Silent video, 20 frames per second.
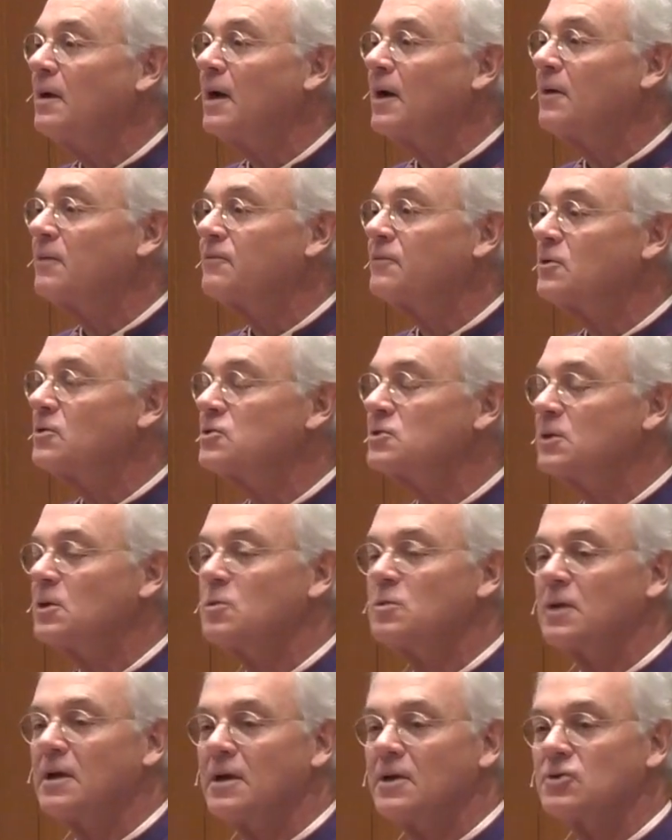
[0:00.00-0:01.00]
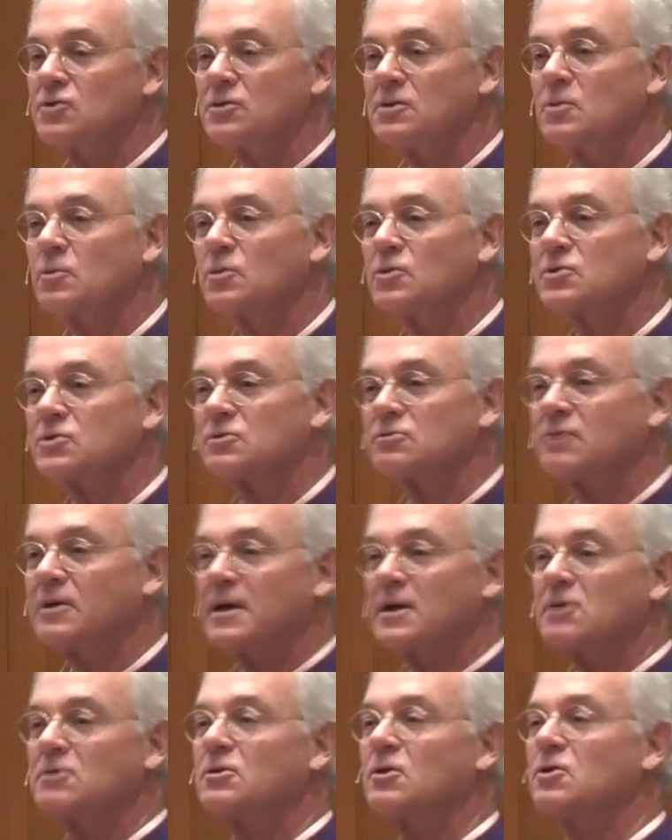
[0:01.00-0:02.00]
Our first location was
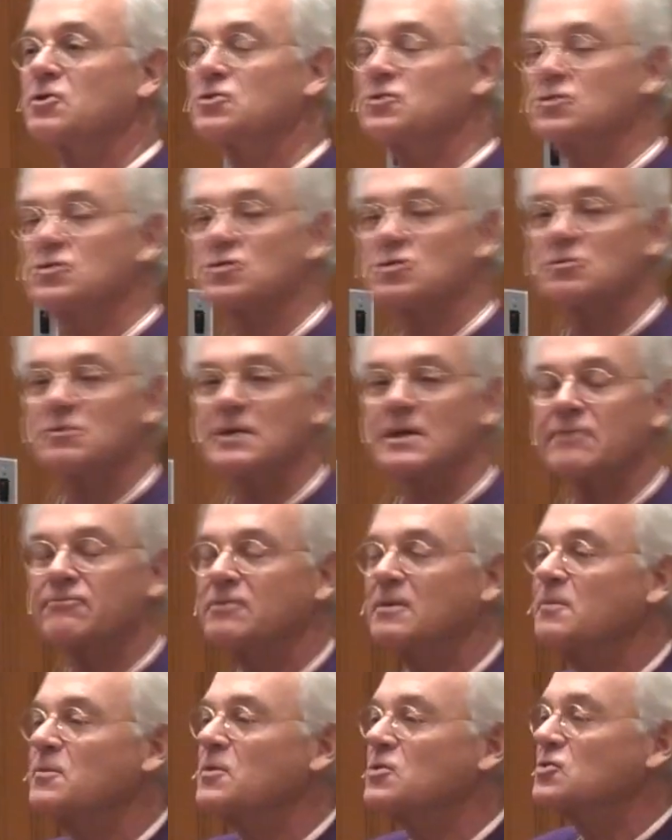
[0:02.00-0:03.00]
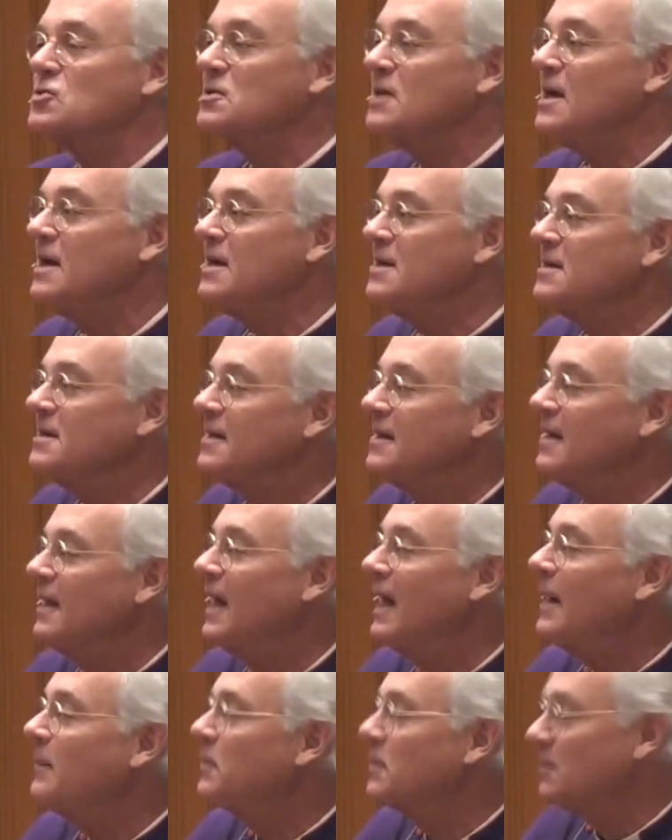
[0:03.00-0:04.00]
right across the street from the state
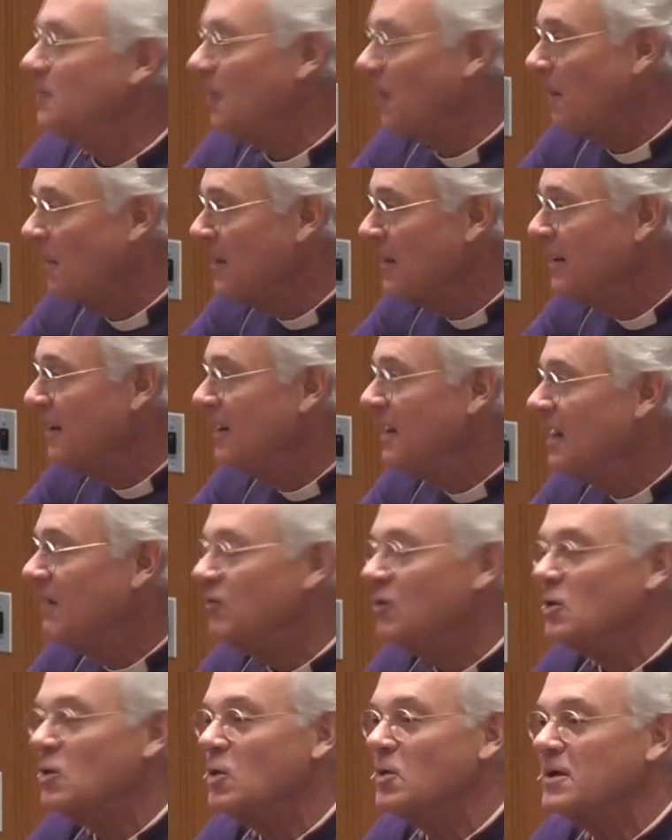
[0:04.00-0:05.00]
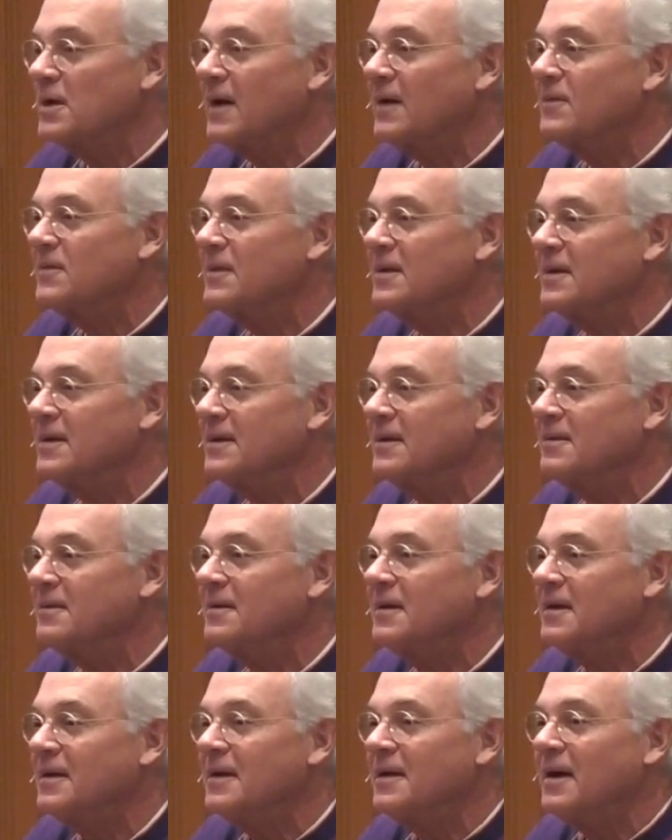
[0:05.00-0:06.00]
capitol. If you go down
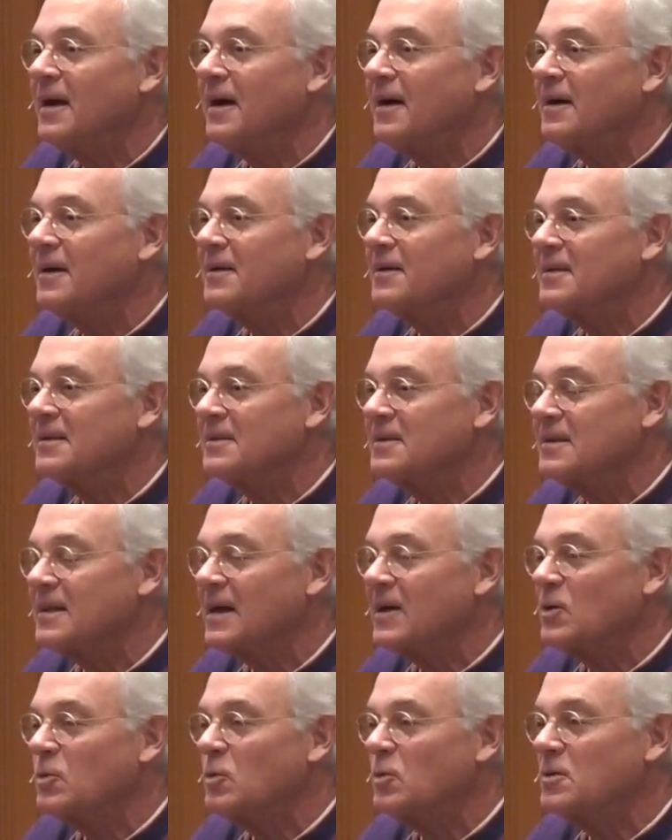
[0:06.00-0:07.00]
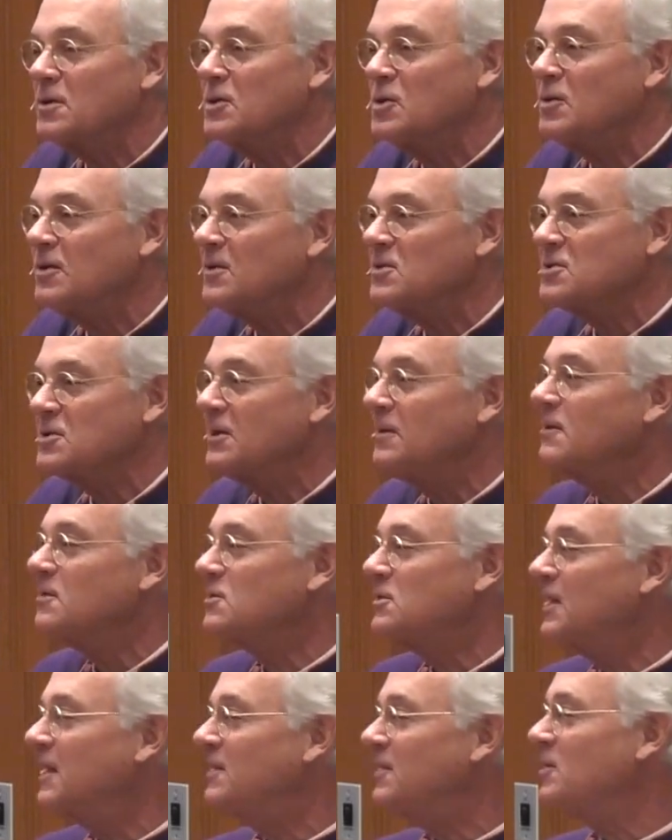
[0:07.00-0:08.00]
there to that corner, you can still
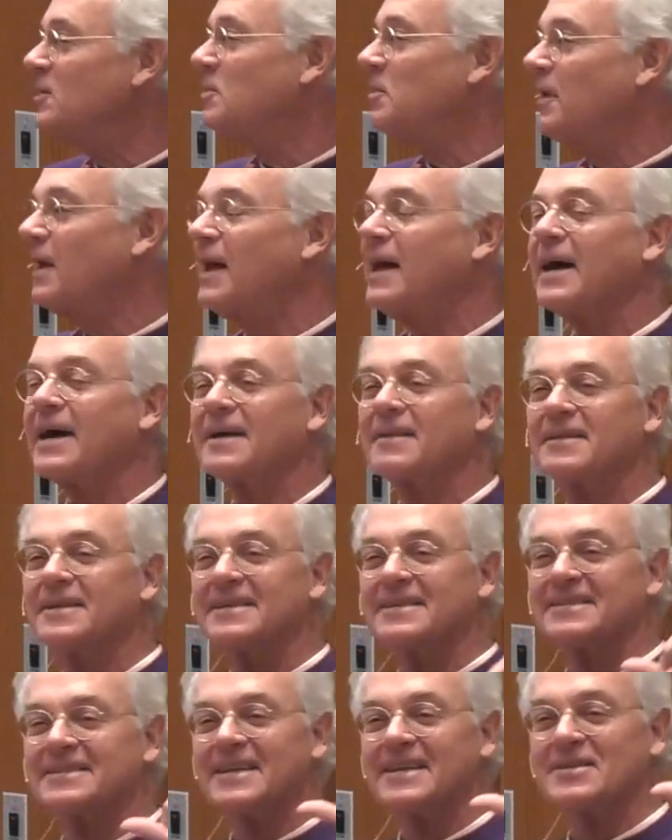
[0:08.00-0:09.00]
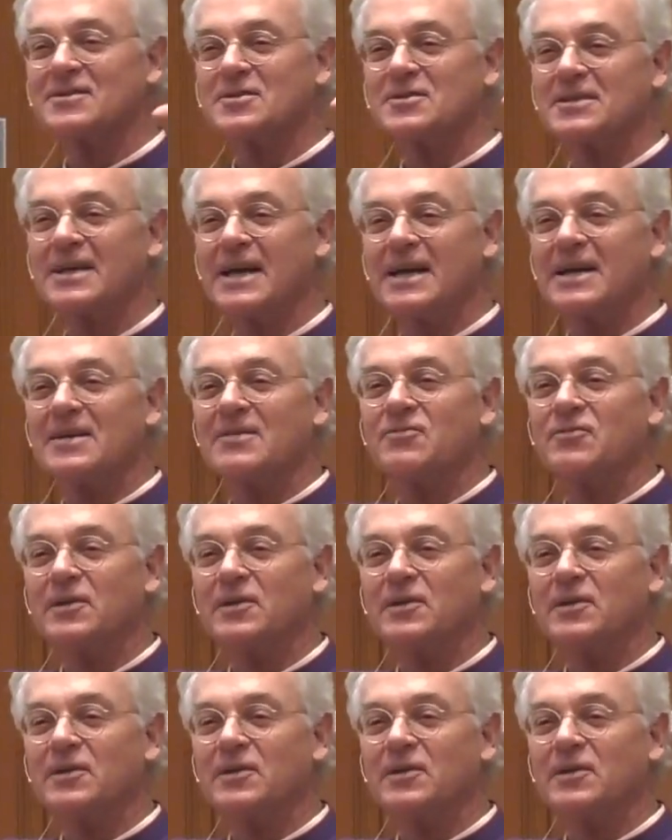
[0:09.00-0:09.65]
see a little plaque that says St.